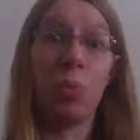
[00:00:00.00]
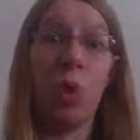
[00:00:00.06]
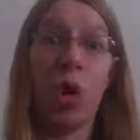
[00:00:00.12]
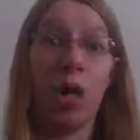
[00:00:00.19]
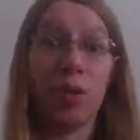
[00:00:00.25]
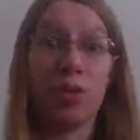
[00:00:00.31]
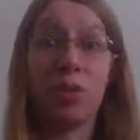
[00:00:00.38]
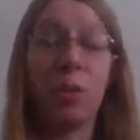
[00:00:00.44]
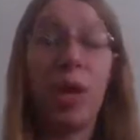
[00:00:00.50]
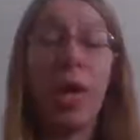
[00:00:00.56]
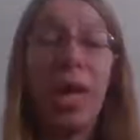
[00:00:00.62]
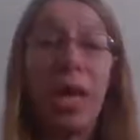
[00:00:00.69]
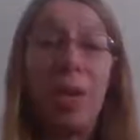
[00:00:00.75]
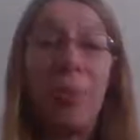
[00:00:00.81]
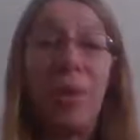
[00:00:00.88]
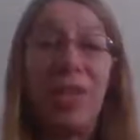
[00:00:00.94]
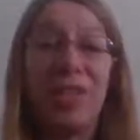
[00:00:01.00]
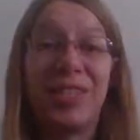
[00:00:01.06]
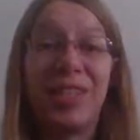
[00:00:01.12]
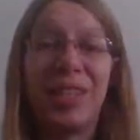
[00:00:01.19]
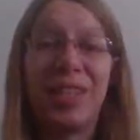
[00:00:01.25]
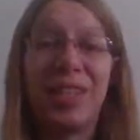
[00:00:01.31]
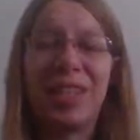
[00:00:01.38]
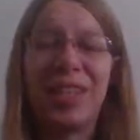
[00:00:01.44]
walked away
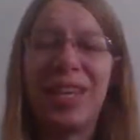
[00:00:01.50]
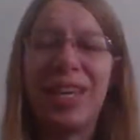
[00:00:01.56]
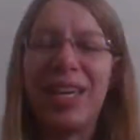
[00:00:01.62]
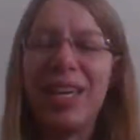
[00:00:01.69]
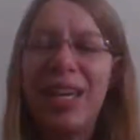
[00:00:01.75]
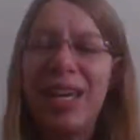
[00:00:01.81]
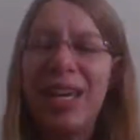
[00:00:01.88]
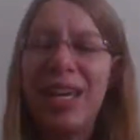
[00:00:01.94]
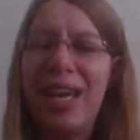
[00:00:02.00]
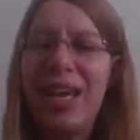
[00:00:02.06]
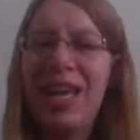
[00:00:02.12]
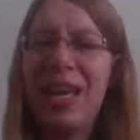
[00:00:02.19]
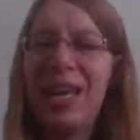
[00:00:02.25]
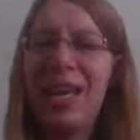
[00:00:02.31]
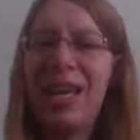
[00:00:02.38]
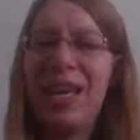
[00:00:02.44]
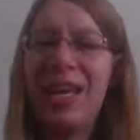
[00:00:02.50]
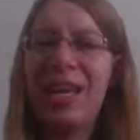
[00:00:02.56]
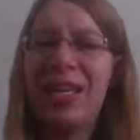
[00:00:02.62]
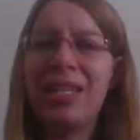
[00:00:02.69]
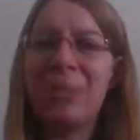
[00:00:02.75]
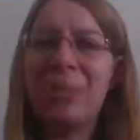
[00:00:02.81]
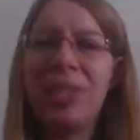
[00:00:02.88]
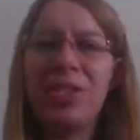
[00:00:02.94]
basically.
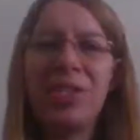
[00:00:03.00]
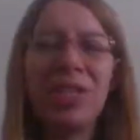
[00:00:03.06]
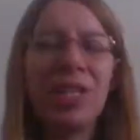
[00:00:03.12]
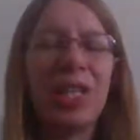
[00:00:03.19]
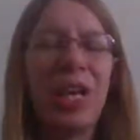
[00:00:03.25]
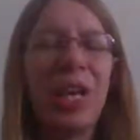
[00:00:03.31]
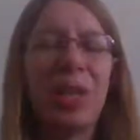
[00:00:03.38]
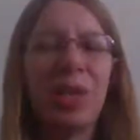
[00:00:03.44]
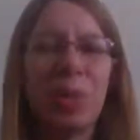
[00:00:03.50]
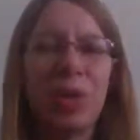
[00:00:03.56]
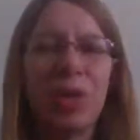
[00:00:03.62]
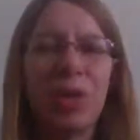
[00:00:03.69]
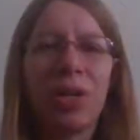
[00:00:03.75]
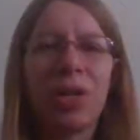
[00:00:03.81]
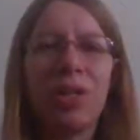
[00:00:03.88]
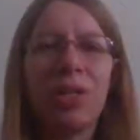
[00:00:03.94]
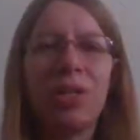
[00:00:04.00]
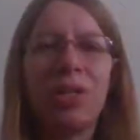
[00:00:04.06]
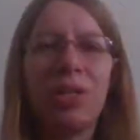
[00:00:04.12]
And I mean, it took a lot of work.